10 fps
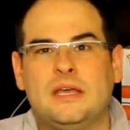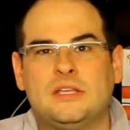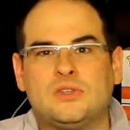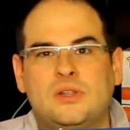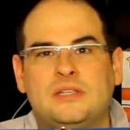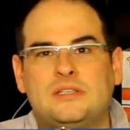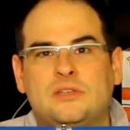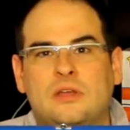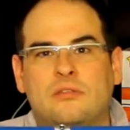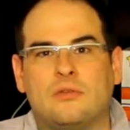So let's
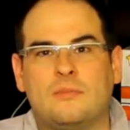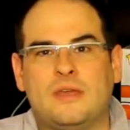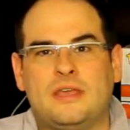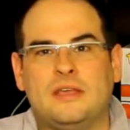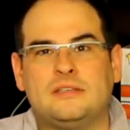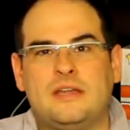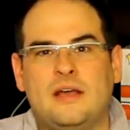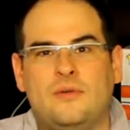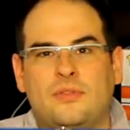throw to my kids now.